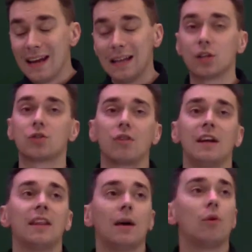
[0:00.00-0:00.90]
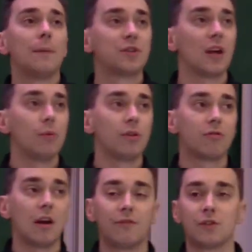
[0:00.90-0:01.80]
illustrate that website with
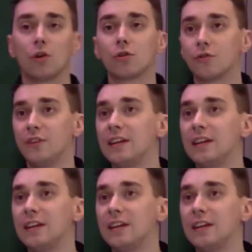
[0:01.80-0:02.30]
great photography.